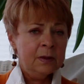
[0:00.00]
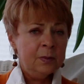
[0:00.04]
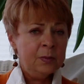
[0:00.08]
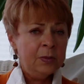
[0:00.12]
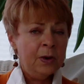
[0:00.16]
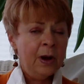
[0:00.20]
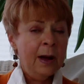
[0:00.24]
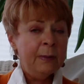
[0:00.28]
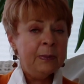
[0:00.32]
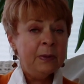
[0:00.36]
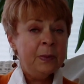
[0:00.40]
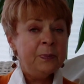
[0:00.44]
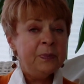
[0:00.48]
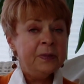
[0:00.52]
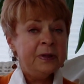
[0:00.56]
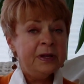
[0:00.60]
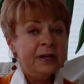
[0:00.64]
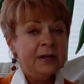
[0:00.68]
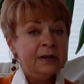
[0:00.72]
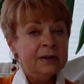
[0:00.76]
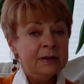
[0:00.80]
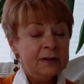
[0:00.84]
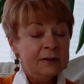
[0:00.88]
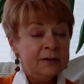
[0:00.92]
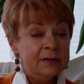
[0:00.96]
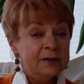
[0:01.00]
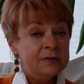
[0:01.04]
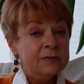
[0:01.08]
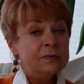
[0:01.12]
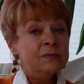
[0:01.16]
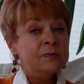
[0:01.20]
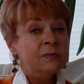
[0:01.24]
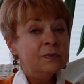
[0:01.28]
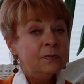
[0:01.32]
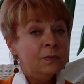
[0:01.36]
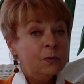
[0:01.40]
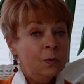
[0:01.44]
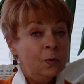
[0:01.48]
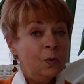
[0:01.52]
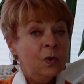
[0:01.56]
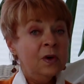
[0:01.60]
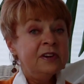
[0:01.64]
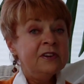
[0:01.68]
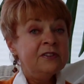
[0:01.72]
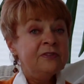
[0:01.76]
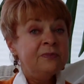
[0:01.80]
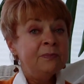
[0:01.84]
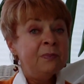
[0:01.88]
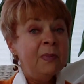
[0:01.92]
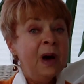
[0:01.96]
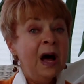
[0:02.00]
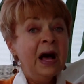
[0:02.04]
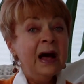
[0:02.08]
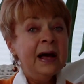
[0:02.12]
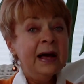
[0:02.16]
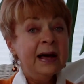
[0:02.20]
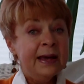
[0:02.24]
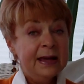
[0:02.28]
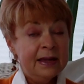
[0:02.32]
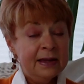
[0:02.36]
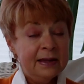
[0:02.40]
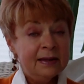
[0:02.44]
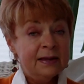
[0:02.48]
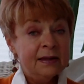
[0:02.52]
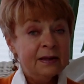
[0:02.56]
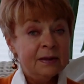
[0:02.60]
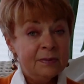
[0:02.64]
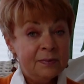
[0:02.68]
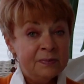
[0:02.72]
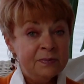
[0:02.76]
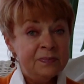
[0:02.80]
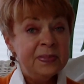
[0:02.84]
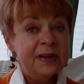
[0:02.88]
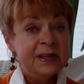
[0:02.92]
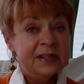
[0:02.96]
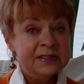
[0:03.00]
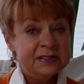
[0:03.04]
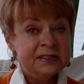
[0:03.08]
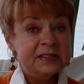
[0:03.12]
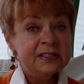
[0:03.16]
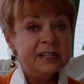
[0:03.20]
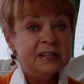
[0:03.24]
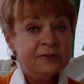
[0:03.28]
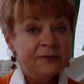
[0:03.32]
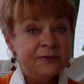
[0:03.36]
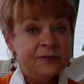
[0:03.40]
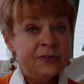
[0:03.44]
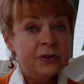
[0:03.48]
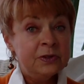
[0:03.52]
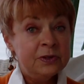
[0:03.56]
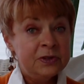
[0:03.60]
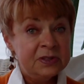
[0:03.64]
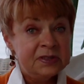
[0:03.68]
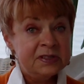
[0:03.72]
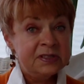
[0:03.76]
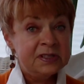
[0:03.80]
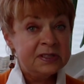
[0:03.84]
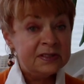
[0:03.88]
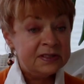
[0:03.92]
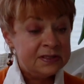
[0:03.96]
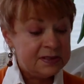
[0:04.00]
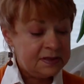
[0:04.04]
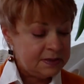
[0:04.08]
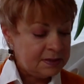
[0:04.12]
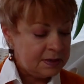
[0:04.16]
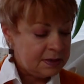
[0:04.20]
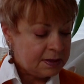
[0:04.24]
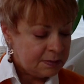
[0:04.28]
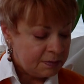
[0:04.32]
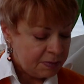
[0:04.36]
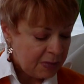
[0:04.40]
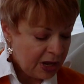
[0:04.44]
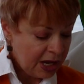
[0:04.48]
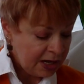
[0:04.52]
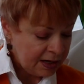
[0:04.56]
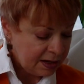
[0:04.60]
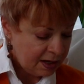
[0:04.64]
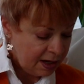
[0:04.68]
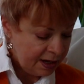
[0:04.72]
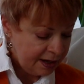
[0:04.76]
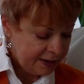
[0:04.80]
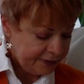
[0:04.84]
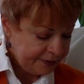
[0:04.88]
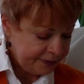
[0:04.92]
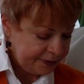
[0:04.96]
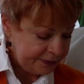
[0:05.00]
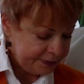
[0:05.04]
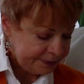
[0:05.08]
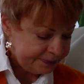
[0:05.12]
Probably one of my best influences in my life.